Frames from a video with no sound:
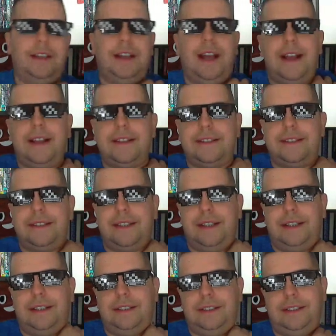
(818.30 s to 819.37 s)
as
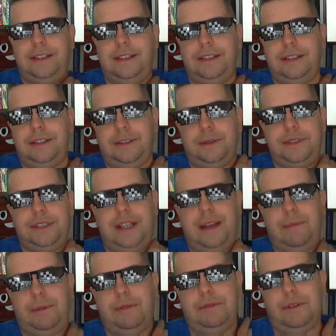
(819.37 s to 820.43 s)
those
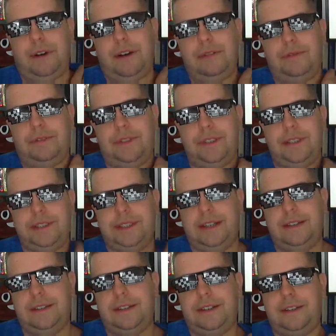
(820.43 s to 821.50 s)
type of offers
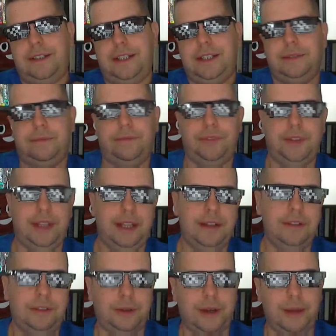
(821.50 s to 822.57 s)
that are
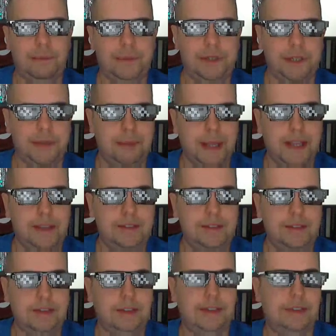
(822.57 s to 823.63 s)
interruption
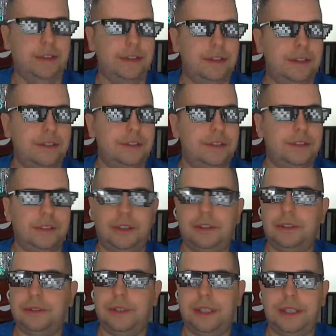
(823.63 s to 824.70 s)
based.
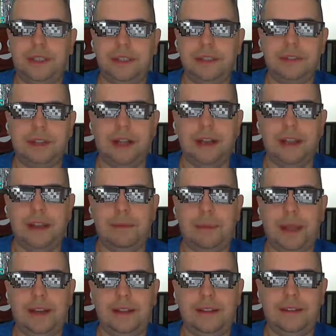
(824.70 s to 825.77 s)
So
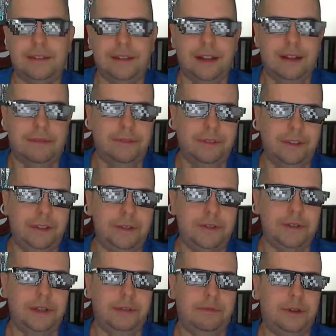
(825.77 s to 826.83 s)
clickbaity stuff
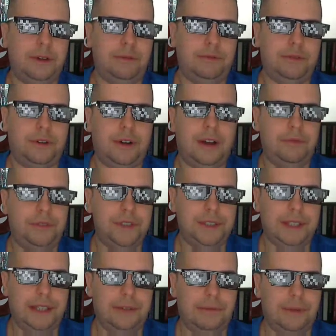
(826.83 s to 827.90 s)
usually work for
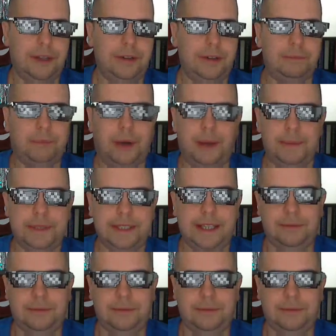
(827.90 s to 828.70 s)
offers that run on POPs